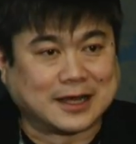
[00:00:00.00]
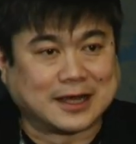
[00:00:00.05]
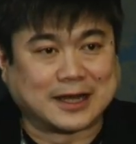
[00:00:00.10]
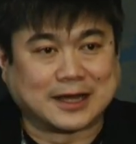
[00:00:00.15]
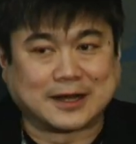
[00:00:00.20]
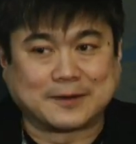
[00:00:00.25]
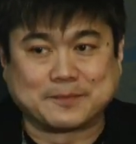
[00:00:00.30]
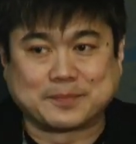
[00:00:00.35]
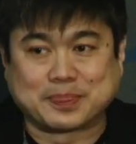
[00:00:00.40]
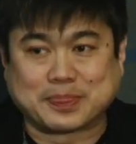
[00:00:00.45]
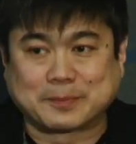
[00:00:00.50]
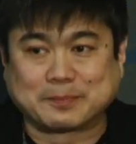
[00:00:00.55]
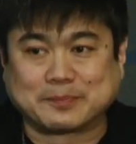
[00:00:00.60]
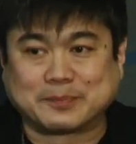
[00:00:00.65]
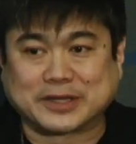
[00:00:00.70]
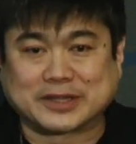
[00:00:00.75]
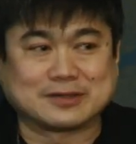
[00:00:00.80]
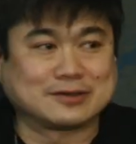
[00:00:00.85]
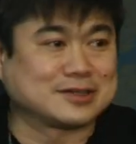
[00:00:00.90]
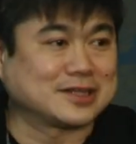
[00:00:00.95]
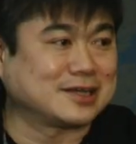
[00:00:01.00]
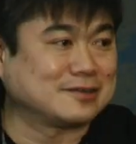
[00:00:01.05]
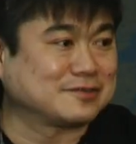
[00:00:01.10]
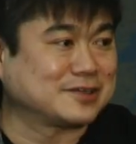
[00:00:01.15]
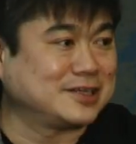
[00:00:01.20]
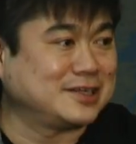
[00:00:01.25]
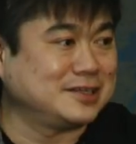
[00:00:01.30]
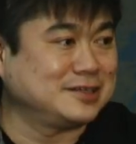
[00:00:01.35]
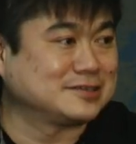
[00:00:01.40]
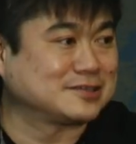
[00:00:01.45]
Um, but there are a lot of
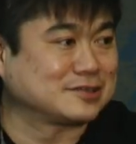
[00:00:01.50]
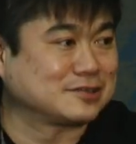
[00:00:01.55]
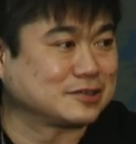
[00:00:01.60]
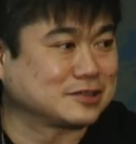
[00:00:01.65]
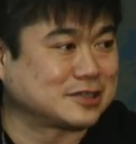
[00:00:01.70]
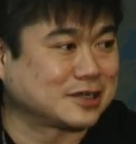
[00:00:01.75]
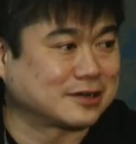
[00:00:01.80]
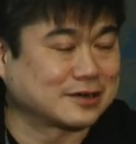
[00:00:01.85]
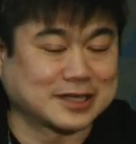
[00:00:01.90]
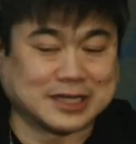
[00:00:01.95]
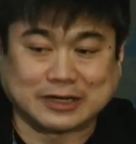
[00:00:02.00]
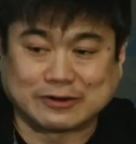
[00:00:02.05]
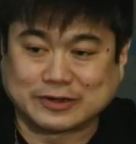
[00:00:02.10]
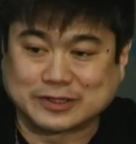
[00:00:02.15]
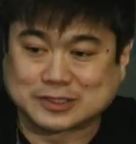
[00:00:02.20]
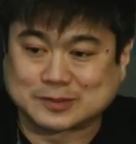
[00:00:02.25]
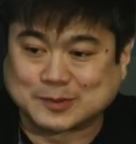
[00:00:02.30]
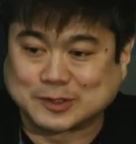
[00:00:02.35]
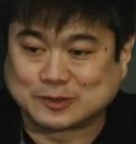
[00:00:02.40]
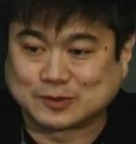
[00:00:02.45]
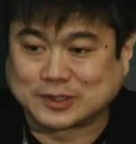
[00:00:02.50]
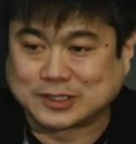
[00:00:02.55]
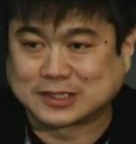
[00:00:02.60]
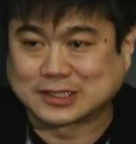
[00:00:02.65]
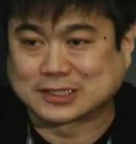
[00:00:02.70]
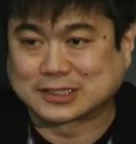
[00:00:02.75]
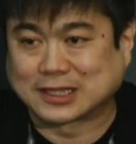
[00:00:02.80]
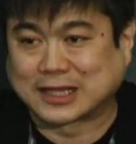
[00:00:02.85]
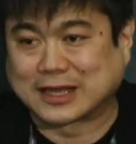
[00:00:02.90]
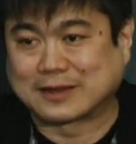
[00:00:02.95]
keys in the dark areas between
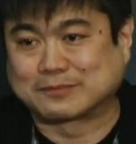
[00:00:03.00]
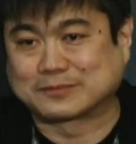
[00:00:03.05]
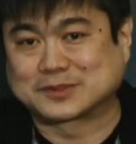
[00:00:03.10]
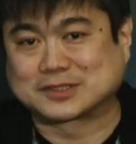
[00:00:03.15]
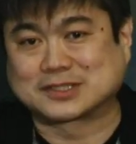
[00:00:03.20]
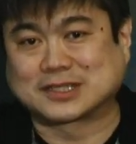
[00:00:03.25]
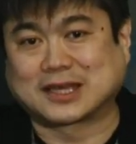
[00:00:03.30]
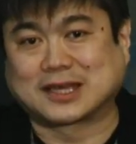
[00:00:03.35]
the lamps.